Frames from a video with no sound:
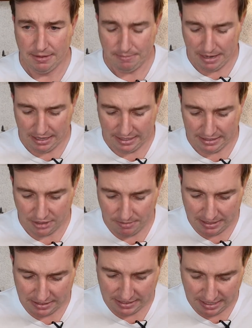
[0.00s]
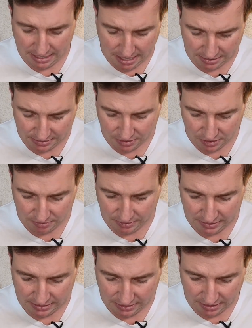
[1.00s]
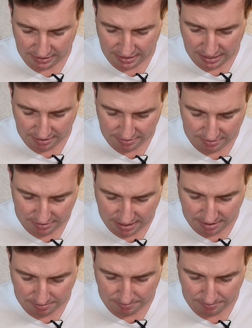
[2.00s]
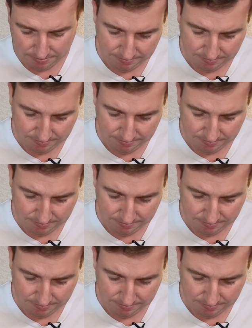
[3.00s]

But let's go back to that other song. I really did like that fun